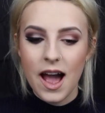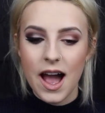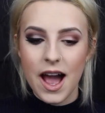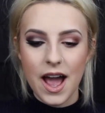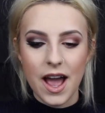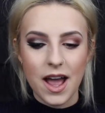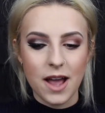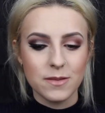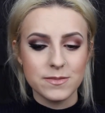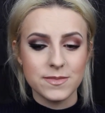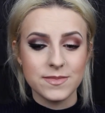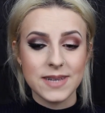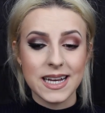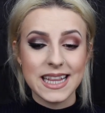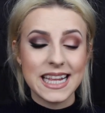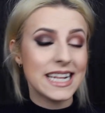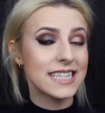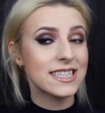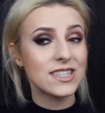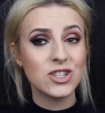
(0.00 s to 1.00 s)
I
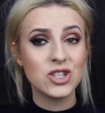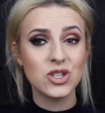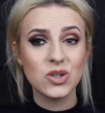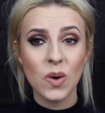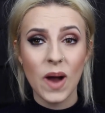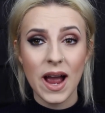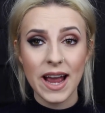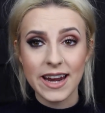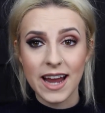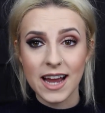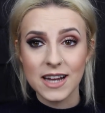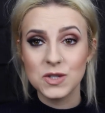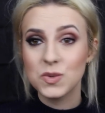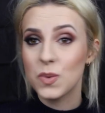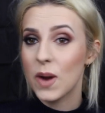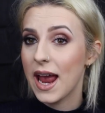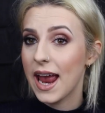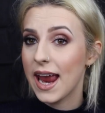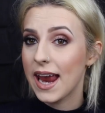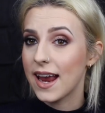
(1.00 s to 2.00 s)
think this is just quite a nice
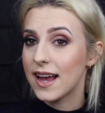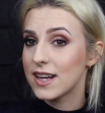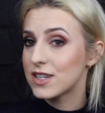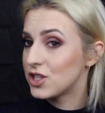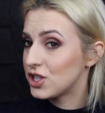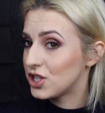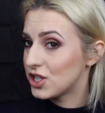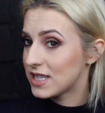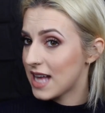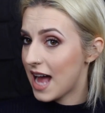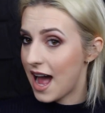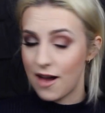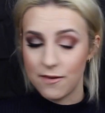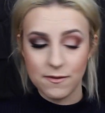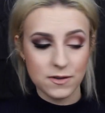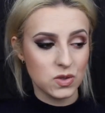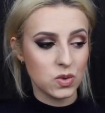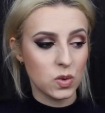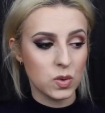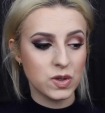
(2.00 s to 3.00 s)
way to just have
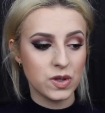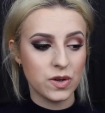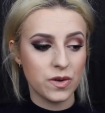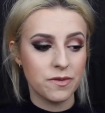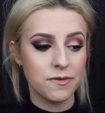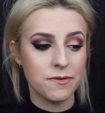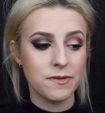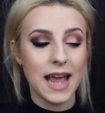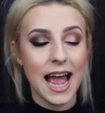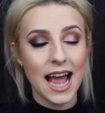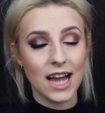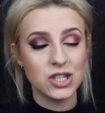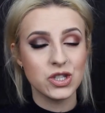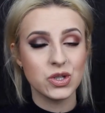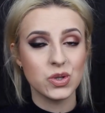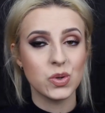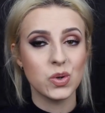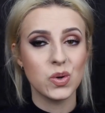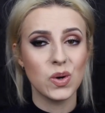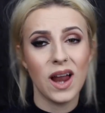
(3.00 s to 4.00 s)
a sort of
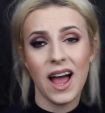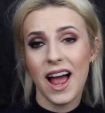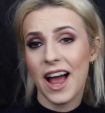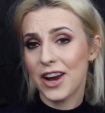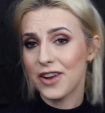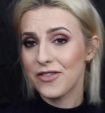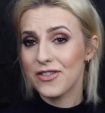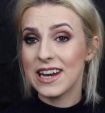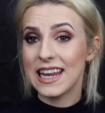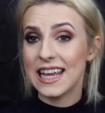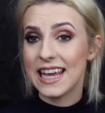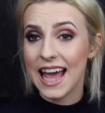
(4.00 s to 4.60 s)
casual, I don't really